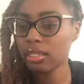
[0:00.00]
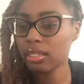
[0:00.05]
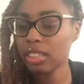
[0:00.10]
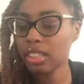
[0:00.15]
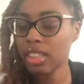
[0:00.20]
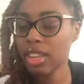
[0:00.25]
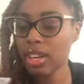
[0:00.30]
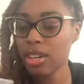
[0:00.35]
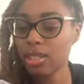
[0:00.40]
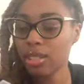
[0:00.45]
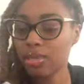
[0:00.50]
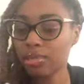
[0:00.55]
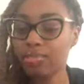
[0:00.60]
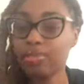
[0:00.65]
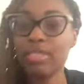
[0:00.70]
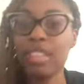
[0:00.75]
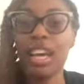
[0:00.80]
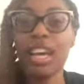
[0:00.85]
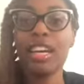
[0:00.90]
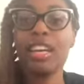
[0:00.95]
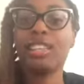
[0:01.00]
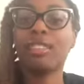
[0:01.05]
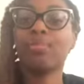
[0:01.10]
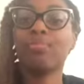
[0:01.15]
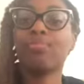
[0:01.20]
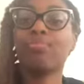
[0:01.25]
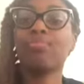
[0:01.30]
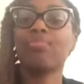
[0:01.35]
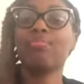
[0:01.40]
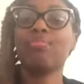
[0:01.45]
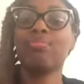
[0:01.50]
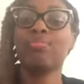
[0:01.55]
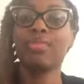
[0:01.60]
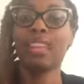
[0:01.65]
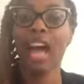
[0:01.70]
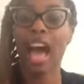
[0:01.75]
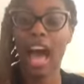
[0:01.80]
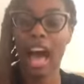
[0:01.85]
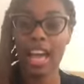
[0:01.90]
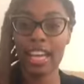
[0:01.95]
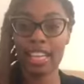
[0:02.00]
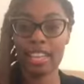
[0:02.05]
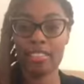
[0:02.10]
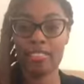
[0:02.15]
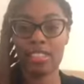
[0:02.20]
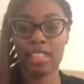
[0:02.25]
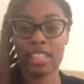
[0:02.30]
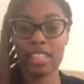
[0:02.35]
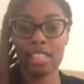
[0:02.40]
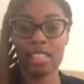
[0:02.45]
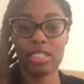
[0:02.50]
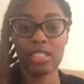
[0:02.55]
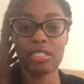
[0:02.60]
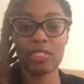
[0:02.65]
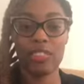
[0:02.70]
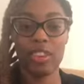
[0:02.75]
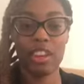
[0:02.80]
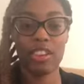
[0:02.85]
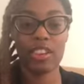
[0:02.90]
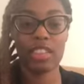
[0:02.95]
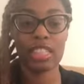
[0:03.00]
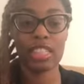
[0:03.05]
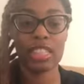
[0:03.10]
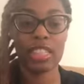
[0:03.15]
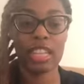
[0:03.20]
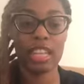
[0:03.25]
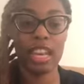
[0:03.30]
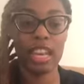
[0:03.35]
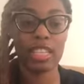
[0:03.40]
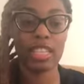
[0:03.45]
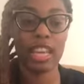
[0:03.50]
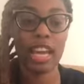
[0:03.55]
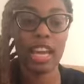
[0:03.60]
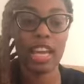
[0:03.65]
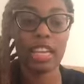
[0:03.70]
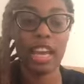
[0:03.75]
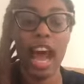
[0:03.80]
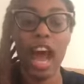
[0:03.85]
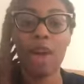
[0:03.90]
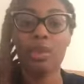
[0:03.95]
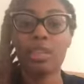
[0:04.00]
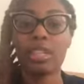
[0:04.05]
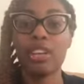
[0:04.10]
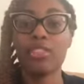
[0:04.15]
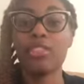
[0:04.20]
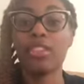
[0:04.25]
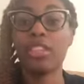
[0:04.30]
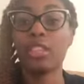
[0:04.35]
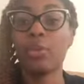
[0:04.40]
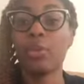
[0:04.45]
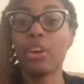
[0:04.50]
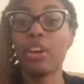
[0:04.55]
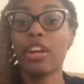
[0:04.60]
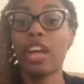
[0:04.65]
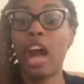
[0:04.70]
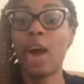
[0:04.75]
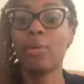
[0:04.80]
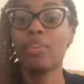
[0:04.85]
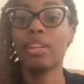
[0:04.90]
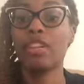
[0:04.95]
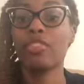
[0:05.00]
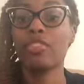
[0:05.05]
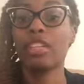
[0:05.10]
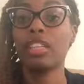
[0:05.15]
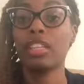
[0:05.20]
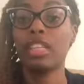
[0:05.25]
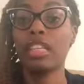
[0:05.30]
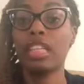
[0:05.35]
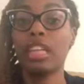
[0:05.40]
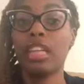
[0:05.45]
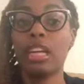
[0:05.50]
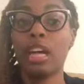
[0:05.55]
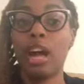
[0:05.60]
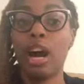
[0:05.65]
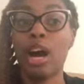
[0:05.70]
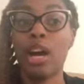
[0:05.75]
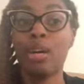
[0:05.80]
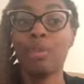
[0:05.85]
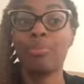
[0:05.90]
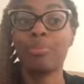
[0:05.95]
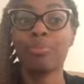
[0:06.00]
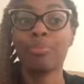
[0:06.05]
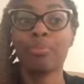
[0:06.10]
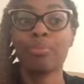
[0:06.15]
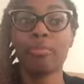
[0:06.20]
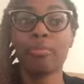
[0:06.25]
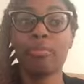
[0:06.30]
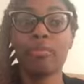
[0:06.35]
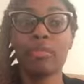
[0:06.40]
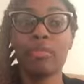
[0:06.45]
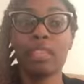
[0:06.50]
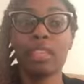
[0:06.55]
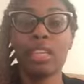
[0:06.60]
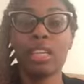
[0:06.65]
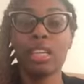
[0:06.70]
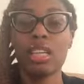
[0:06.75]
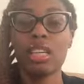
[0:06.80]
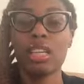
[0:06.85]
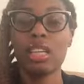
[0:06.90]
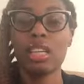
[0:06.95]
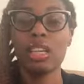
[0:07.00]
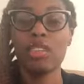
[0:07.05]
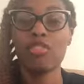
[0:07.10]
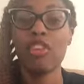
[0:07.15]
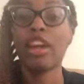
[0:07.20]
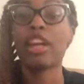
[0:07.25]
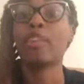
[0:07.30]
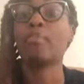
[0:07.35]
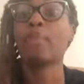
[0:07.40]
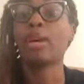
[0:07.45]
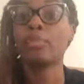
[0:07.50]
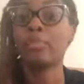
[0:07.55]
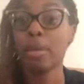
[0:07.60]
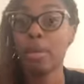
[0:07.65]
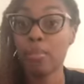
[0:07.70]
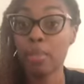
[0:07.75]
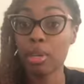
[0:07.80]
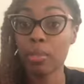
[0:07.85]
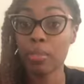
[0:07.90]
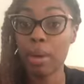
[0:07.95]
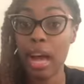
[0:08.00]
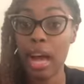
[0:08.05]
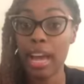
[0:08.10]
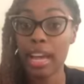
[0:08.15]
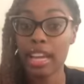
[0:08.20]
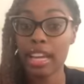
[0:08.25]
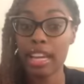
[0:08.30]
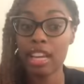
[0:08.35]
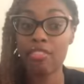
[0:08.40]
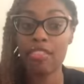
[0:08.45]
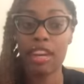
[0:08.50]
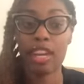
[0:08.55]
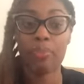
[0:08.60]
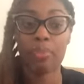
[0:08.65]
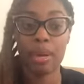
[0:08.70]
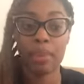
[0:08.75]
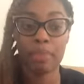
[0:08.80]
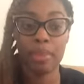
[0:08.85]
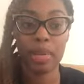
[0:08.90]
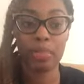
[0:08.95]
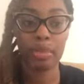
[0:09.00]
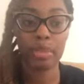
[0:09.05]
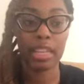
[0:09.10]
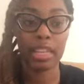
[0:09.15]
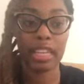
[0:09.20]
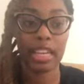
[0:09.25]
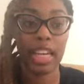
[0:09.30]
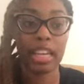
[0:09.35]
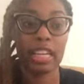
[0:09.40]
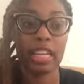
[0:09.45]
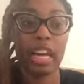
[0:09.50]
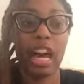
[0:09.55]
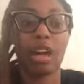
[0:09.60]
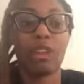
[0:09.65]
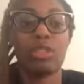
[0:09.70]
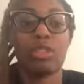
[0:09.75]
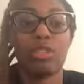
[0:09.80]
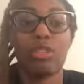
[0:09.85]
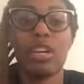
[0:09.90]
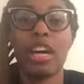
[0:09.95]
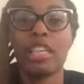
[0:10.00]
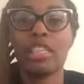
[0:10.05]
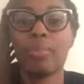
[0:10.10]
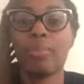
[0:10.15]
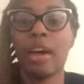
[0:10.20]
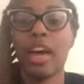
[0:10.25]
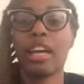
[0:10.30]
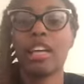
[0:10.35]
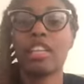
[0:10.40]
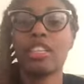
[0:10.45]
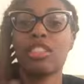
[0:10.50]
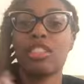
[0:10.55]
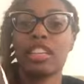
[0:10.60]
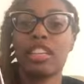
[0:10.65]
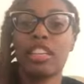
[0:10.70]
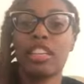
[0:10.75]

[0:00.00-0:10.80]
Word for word: so yeah i give this fragrance a 10 out of 10 i would definitely wear it i would definitely um recommend people to buy it and recommend people to get it i'll show you guys the package